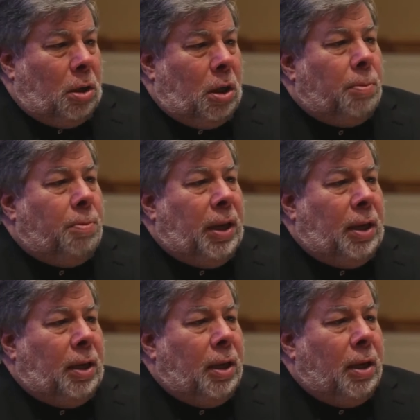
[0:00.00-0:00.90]
can
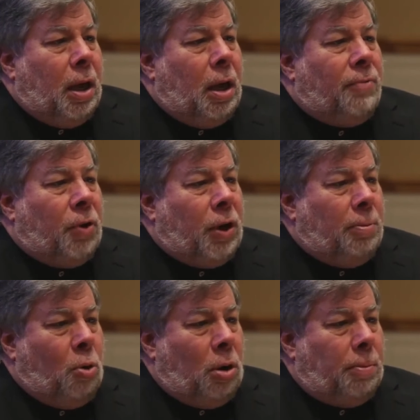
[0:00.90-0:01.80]
be a very
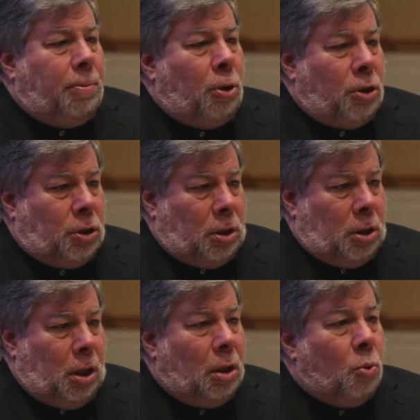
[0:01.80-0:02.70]
important
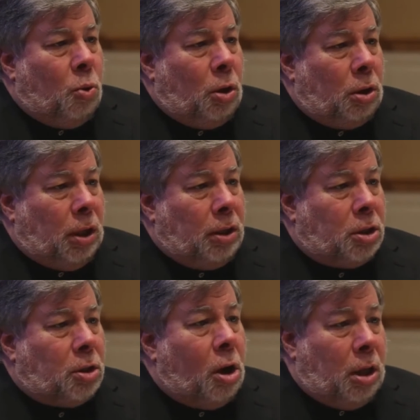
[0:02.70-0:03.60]
person in the world in
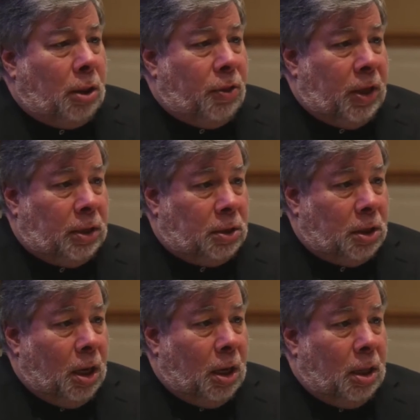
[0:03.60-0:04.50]
starting
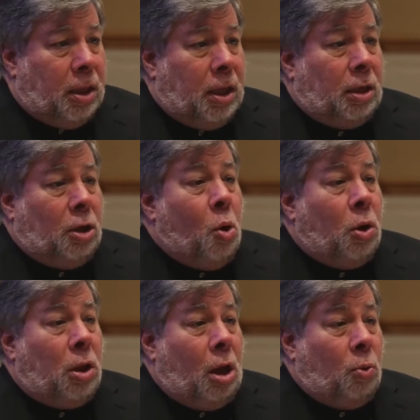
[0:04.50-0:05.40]
things that go
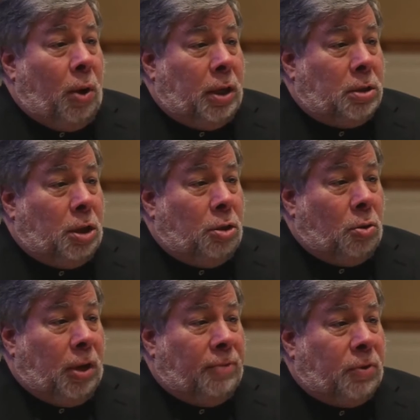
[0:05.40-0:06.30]
a long ways. You
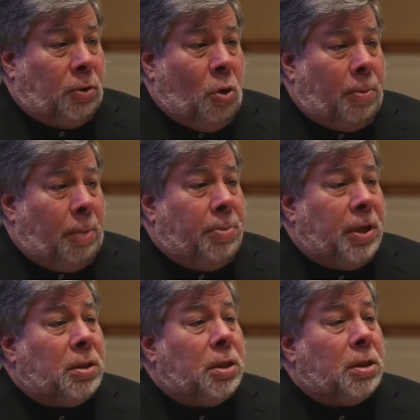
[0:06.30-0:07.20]
don't have to grow up a
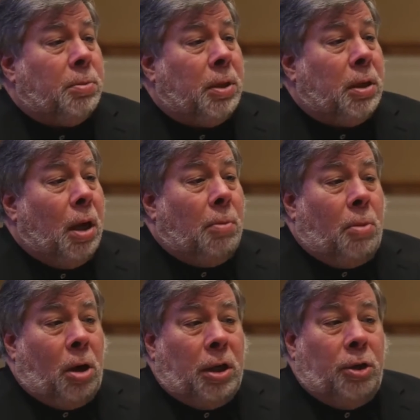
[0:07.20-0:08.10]
businessman,
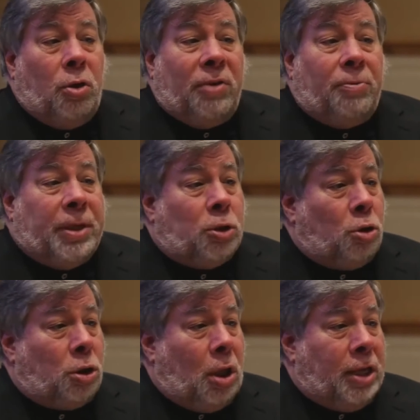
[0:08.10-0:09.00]
marketing. You don't have to be
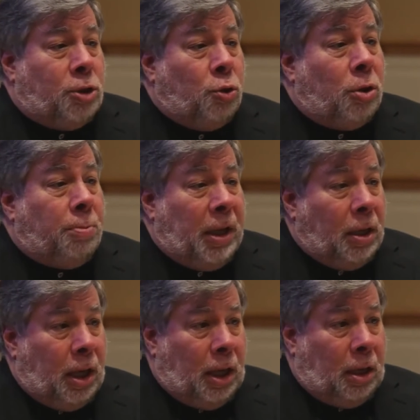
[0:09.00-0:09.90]
socialized. You could be
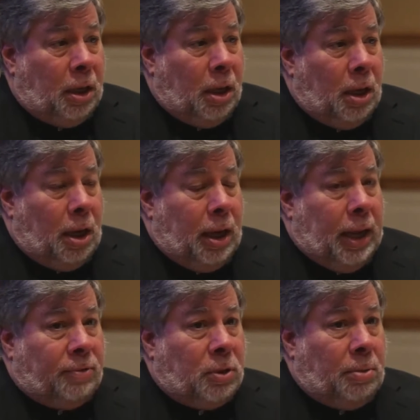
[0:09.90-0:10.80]
a geek and
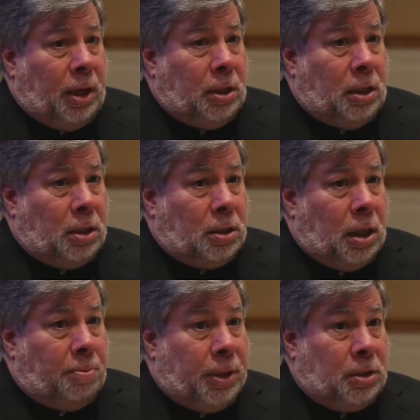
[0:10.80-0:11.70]
have some ideas
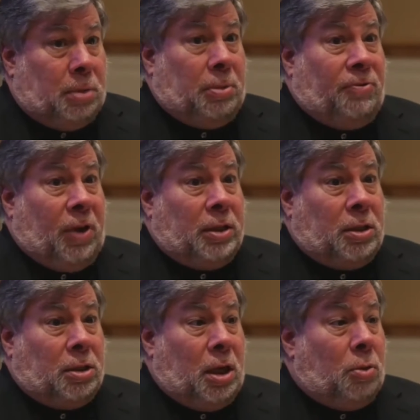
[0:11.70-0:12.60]
and build some
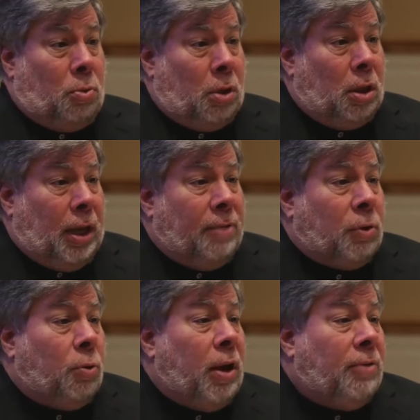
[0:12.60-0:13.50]
devices and really
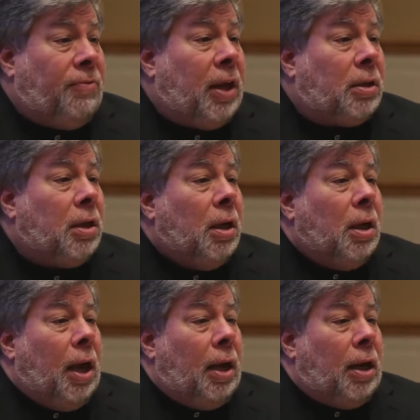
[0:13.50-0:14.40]
have a great effect.
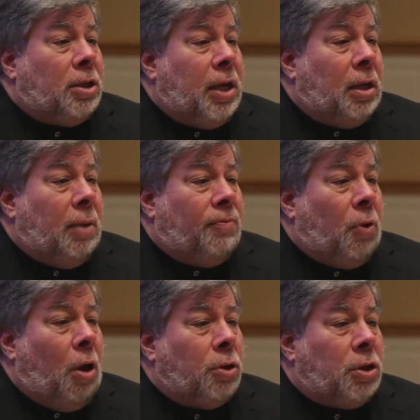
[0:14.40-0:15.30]
And I stand up
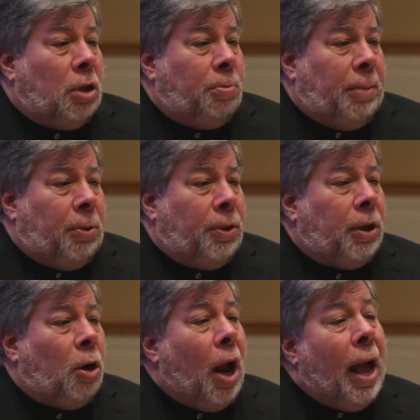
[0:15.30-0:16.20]
for all those other people
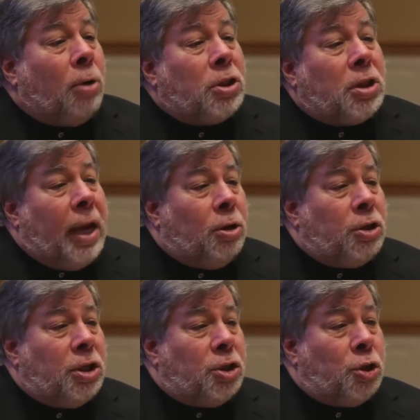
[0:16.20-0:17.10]
that are
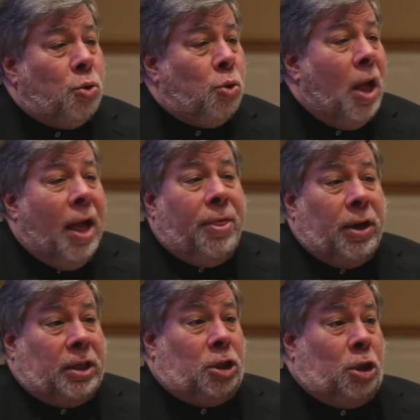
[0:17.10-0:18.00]
outsiders in school.
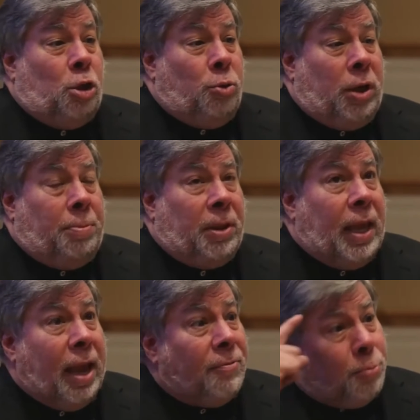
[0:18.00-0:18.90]
They're excluded, but
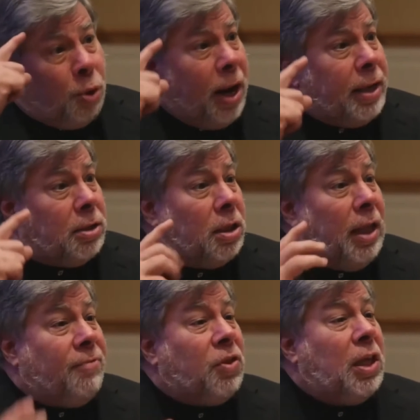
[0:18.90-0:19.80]
they have brains and
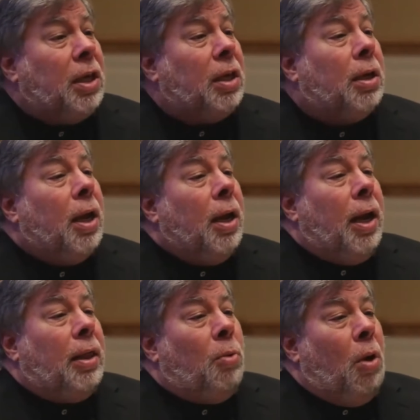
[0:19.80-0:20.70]
they have thinking
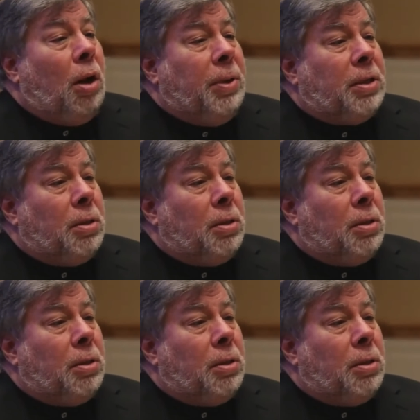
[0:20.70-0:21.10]
and they want to be